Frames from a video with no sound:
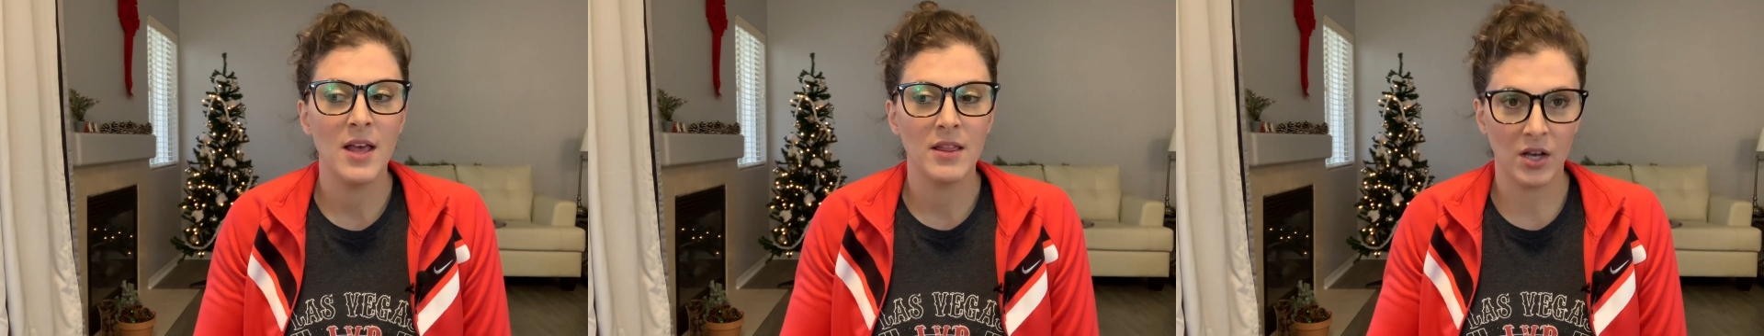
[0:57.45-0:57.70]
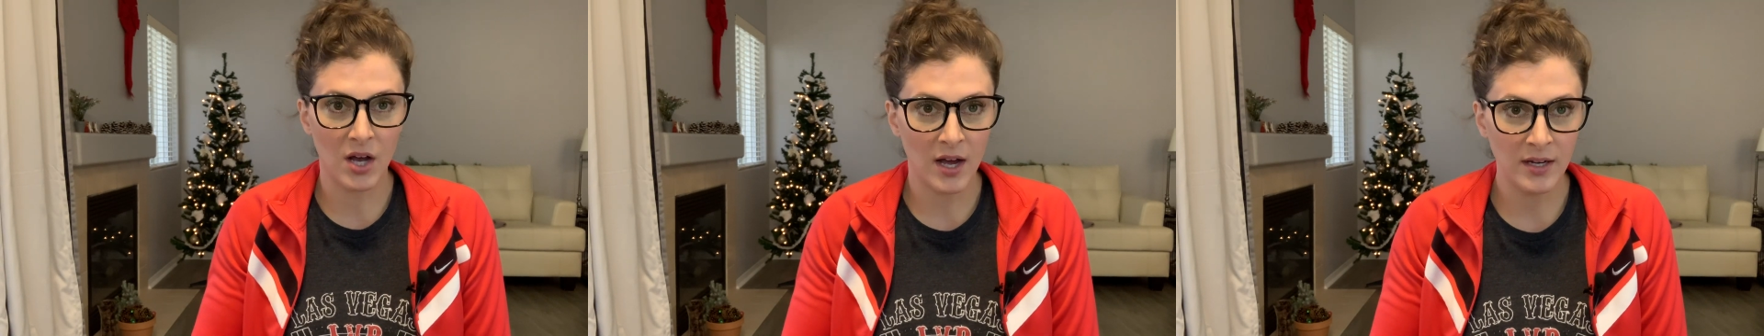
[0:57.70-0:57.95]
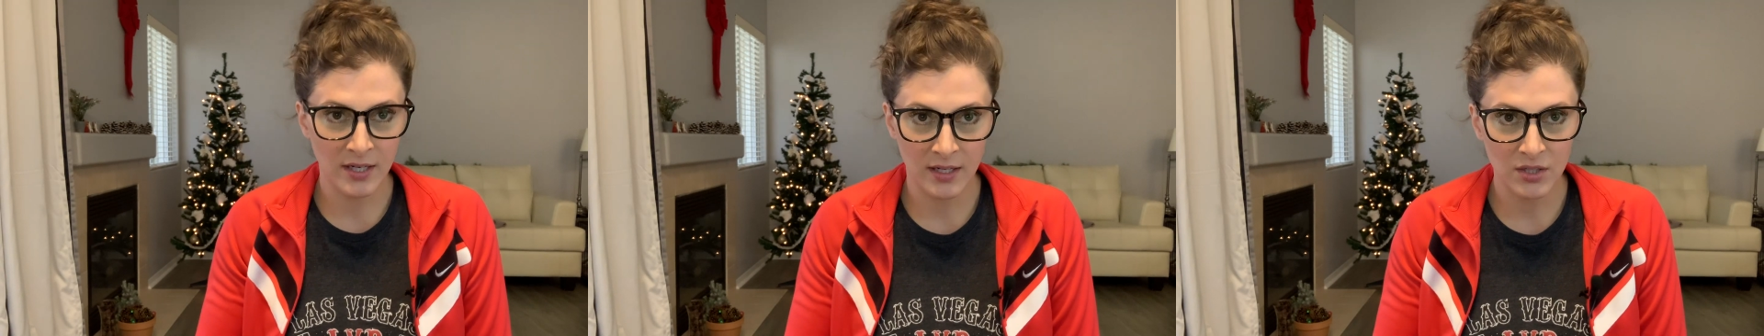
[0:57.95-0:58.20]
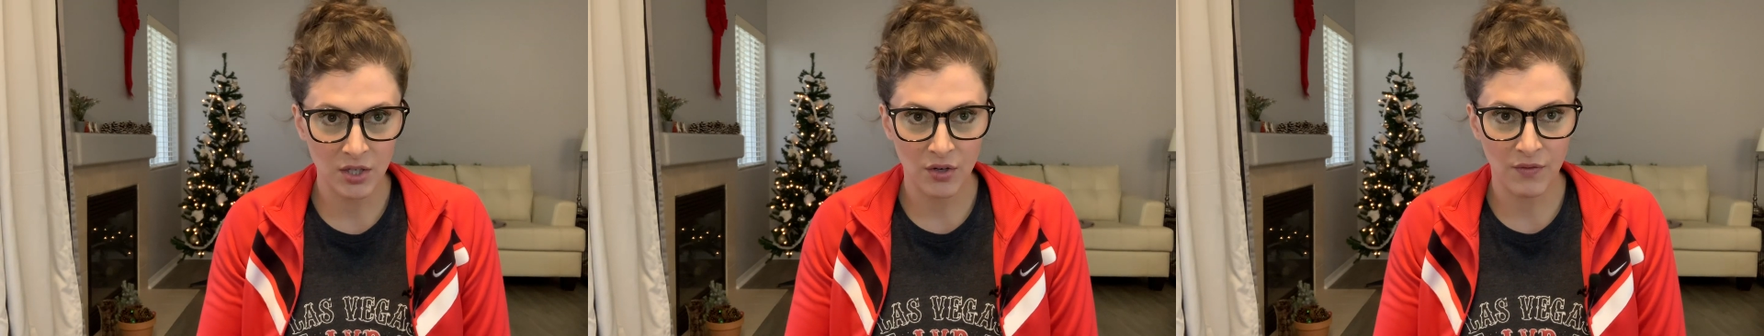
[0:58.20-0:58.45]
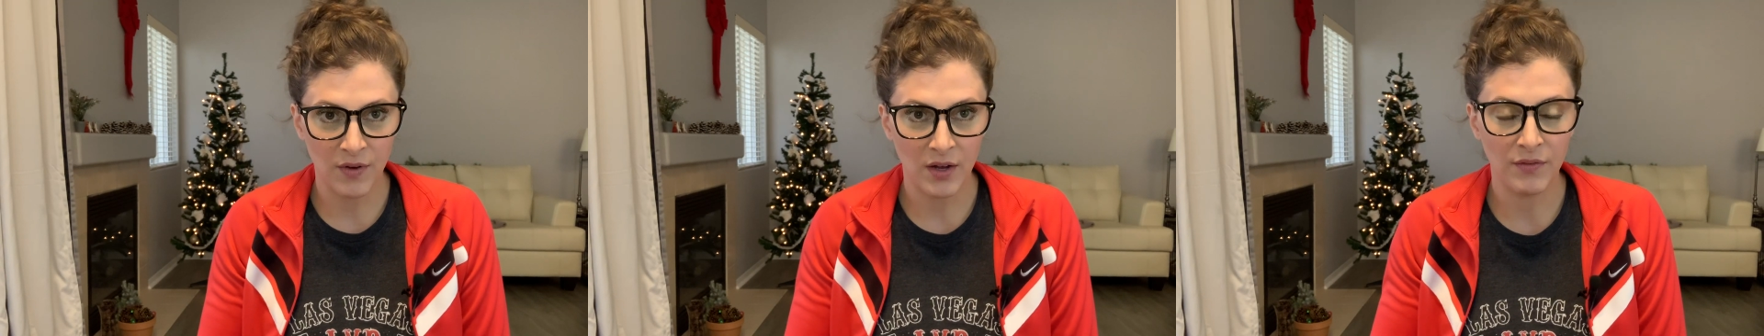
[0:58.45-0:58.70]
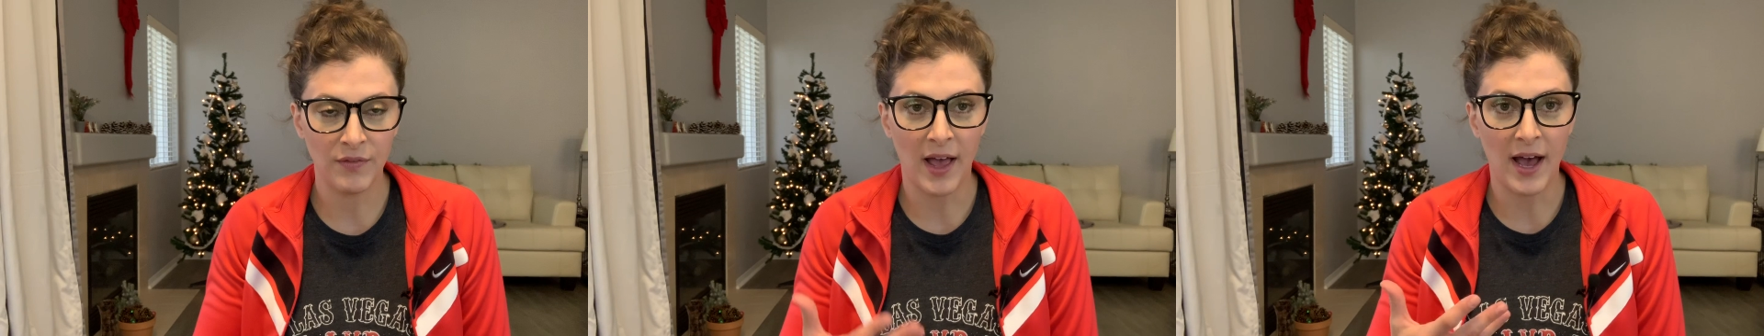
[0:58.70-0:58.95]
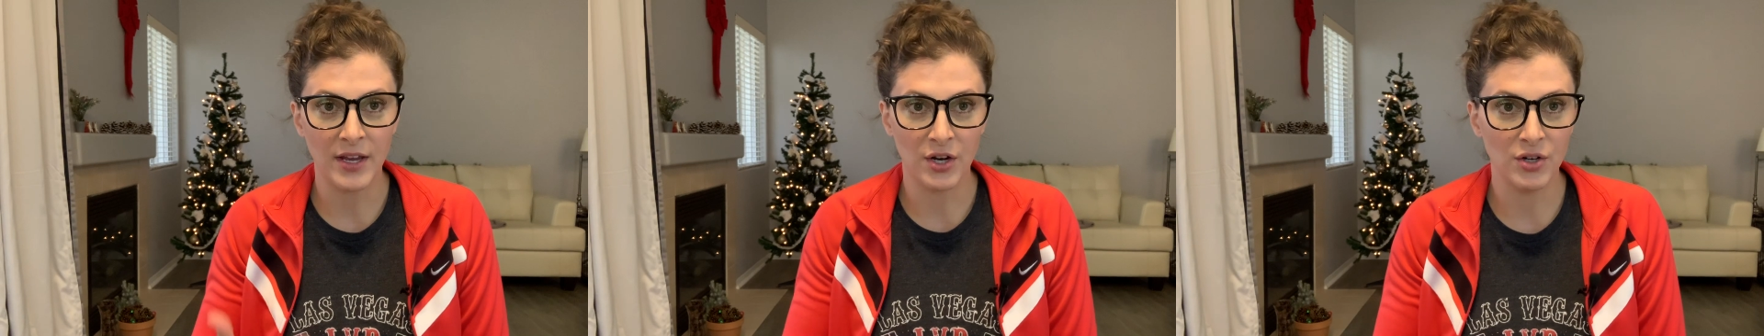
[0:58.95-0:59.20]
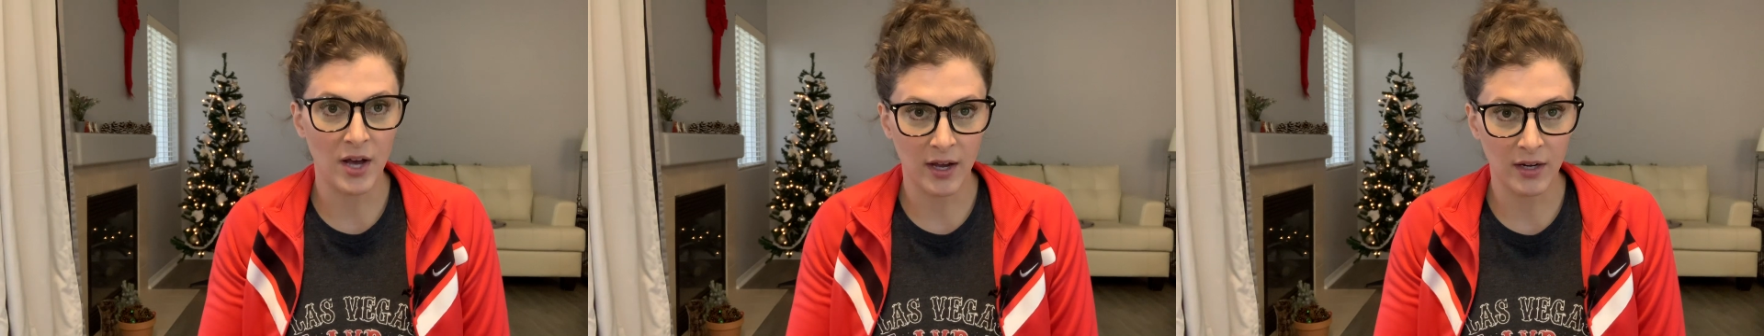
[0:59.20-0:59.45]
the content's going to fall flat, you're
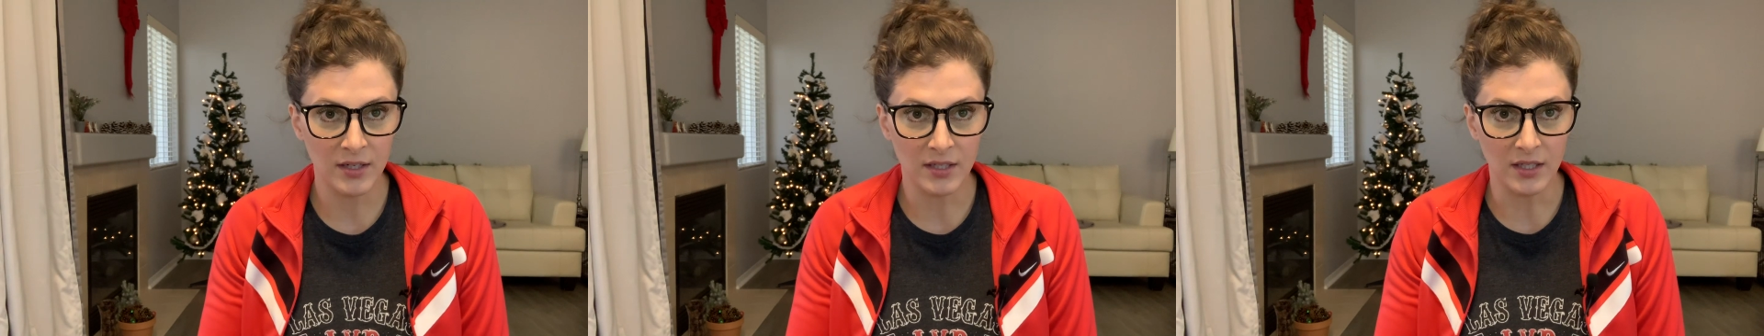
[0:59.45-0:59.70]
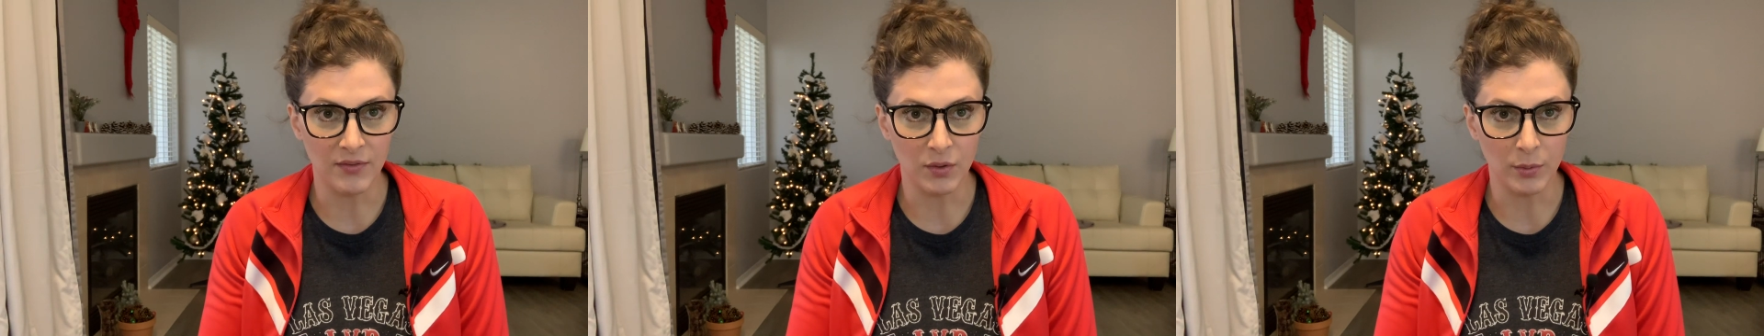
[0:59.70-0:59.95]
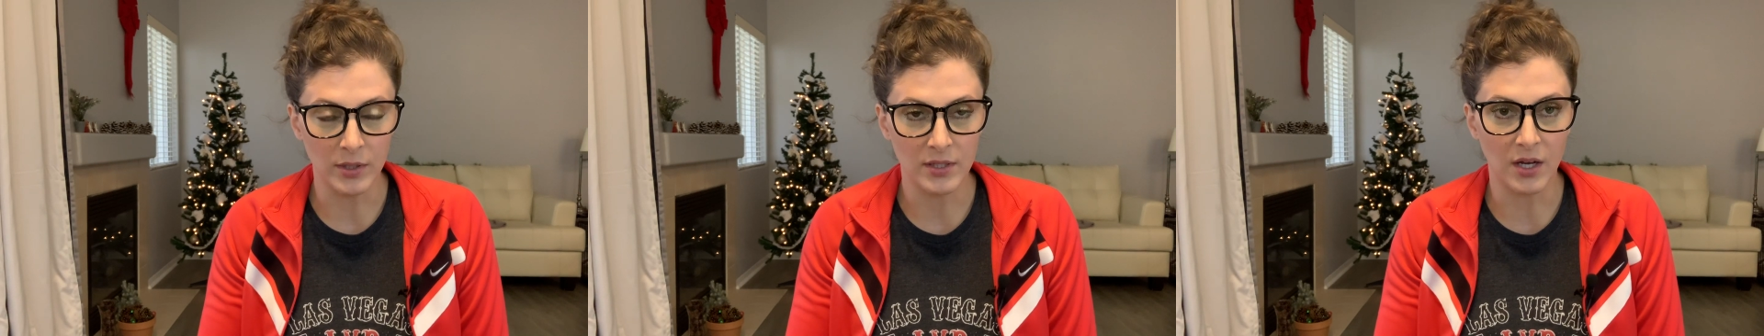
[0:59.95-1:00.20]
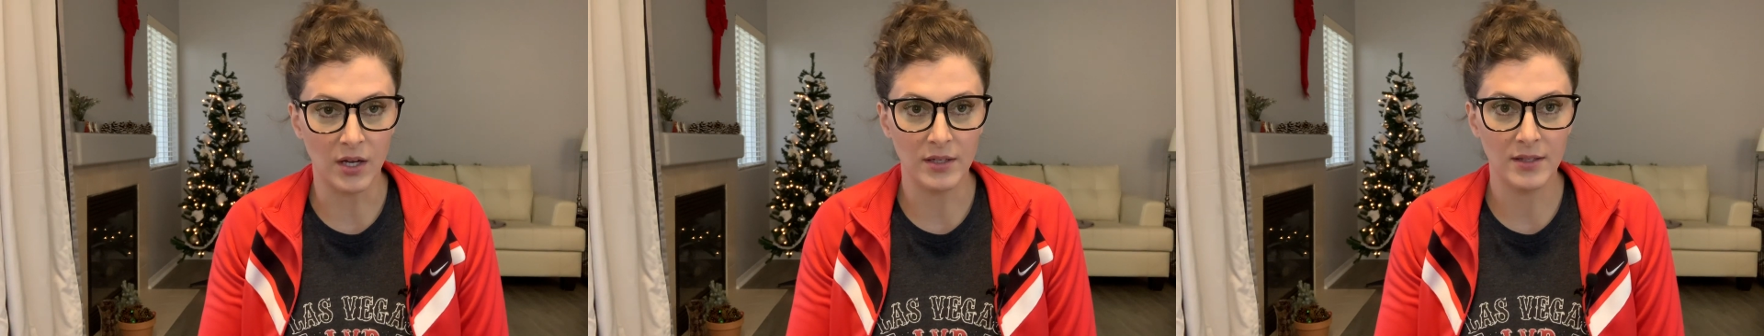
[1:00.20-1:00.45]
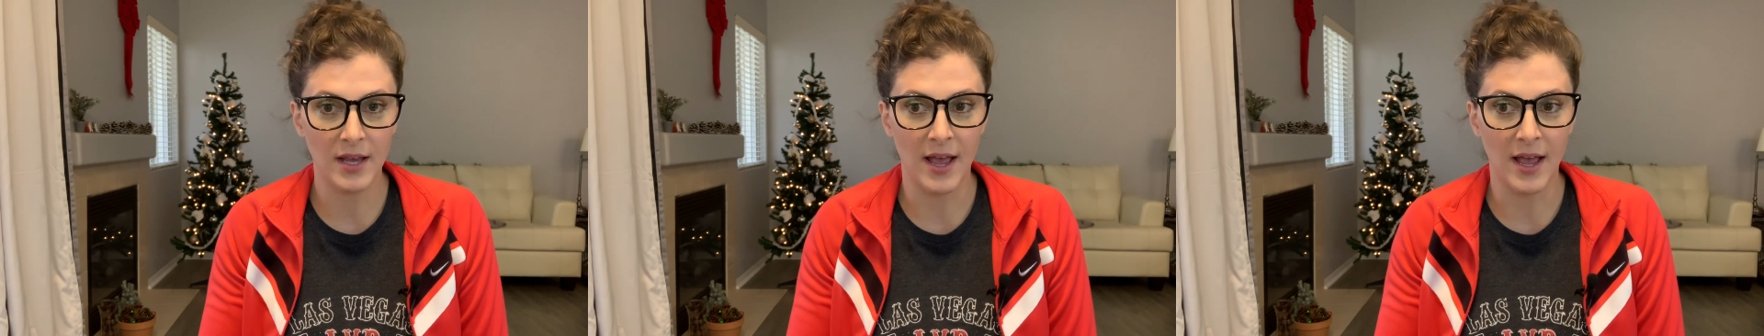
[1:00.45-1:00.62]
not going to deliver results,